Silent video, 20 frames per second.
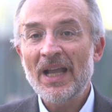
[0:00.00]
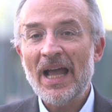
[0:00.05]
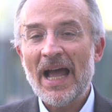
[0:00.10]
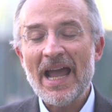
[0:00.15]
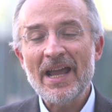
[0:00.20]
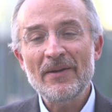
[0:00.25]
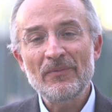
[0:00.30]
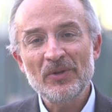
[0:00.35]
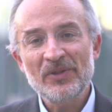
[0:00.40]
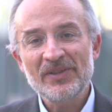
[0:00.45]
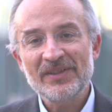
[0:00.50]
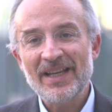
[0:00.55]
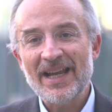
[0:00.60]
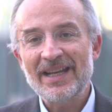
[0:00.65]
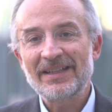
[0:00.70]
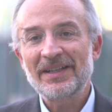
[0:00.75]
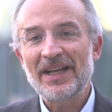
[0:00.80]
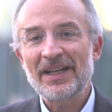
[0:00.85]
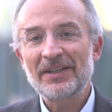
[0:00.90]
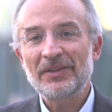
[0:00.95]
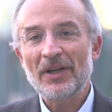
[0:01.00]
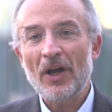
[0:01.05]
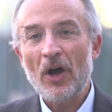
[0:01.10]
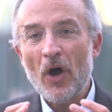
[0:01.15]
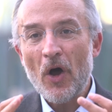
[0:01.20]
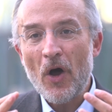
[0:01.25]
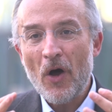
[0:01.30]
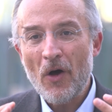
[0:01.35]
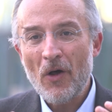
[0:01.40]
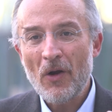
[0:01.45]
I would say that
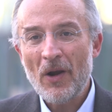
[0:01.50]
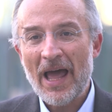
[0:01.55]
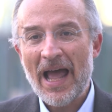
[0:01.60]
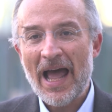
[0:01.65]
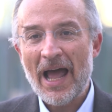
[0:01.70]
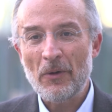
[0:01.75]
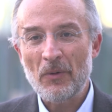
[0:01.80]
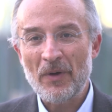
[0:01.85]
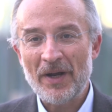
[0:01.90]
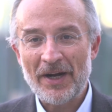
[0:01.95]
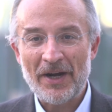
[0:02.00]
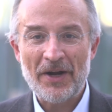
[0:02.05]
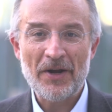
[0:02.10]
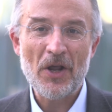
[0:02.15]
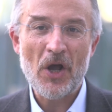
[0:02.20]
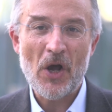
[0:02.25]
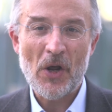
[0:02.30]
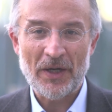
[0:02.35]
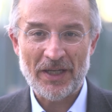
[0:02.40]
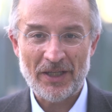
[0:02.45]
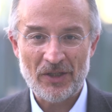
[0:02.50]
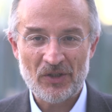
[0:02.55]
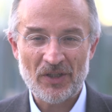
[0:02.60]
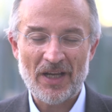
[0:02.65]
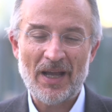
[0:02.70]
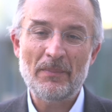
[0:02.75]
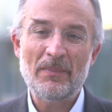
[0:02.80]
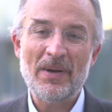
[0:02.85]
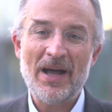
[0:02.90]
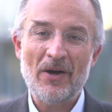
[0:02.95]
all our knowledge
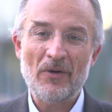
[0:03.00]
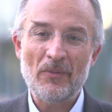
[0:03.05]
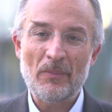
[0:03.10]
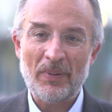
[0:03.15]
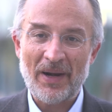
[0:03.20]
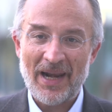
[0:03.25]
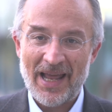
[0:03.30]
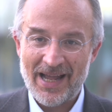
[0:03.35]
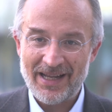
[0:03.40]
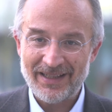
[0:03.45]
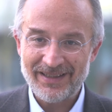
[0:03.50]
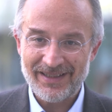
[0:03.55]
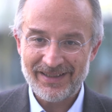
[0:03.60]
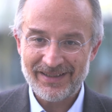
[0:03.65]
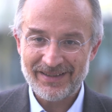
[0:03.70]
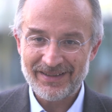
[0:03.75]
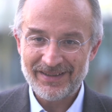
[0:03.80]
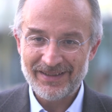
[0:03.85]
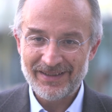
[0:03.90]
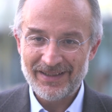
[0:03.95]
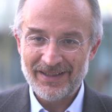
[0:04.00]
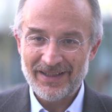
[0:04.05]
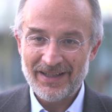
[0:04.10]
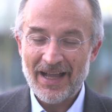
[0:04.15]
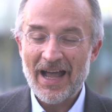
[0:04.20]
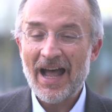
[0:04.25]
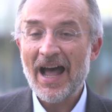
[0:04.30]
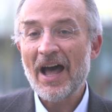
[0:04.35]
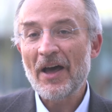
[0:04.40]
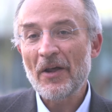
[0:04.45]
about plants
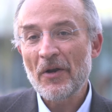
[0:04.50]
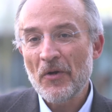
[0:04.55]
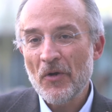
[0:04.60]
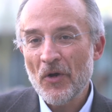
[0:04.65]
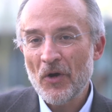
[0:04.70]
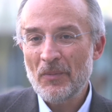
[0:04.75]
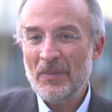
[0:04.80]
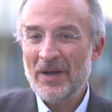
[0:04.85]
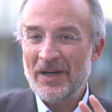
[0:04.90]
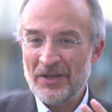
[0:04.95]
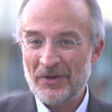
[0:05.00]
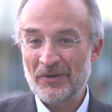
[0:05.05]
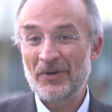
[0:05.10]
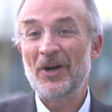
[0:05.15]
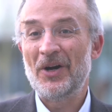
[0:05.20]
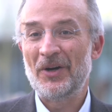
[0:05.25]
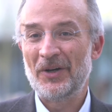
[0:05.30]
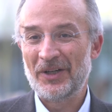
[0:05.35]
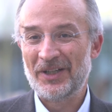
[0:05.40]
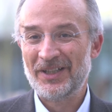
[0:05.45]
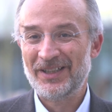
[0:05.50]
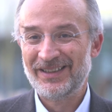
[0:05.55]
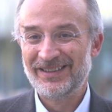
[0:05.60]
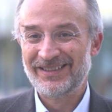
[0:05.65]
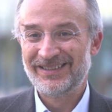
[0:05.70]
are normally wrong.